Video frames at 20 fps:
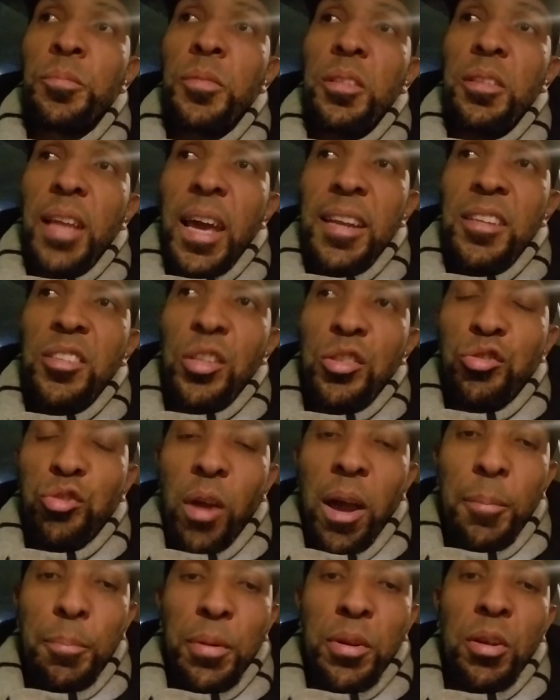That is a
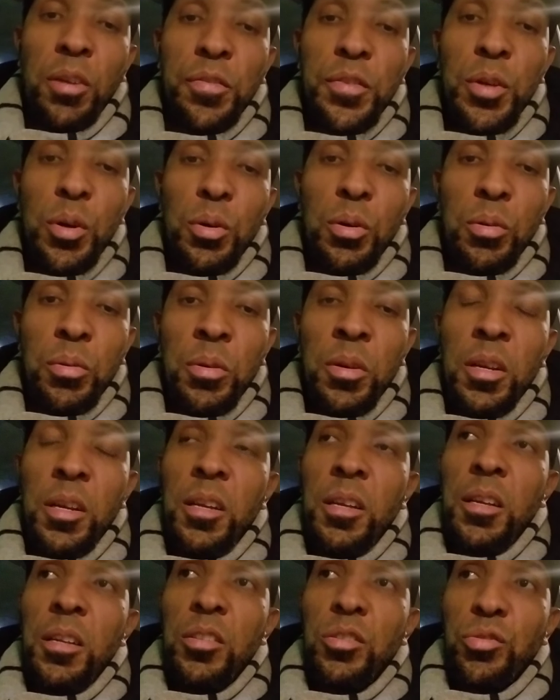trapping of your
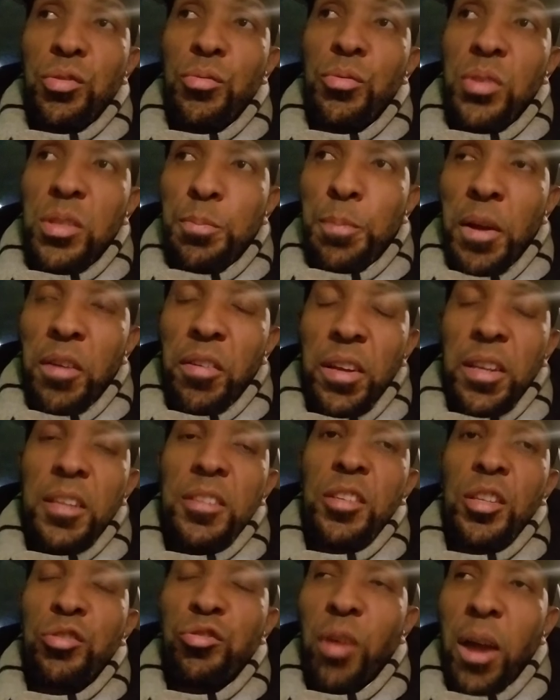true spirit.
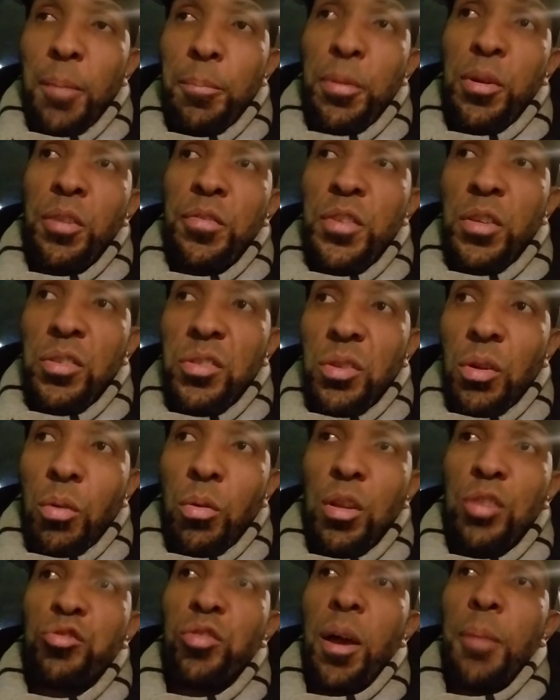It's a trapping of your
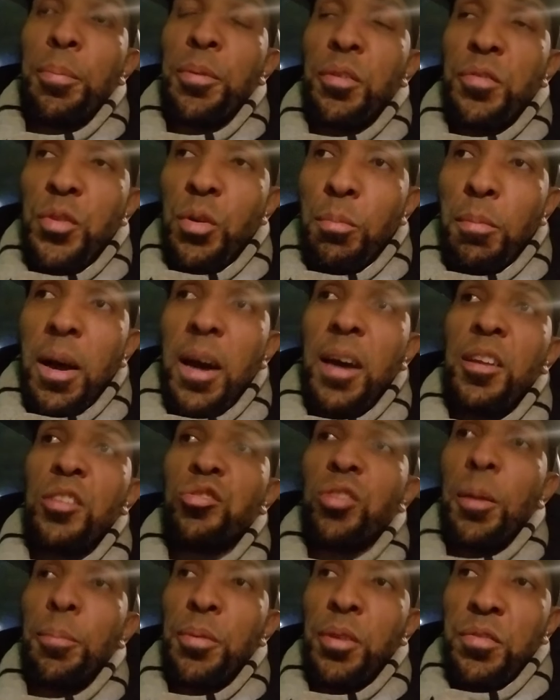soul, a trapping of your mind, a
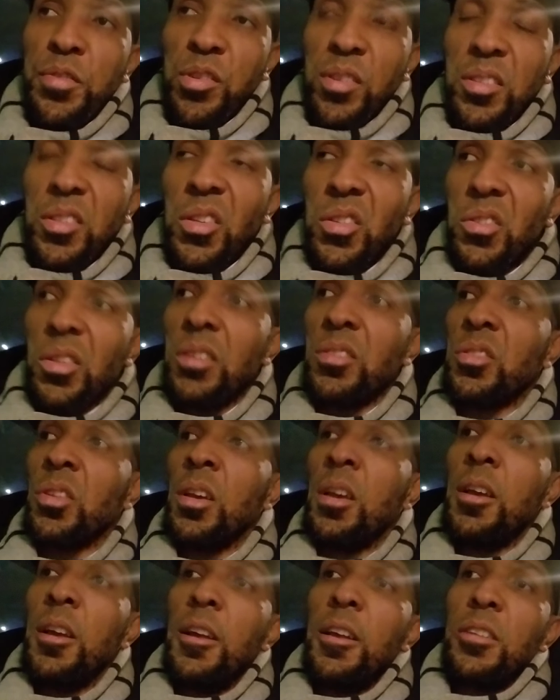trapping of your existence.
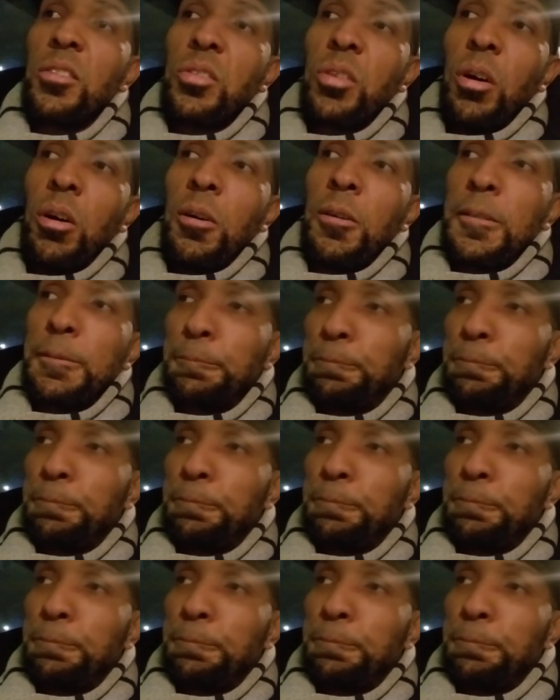So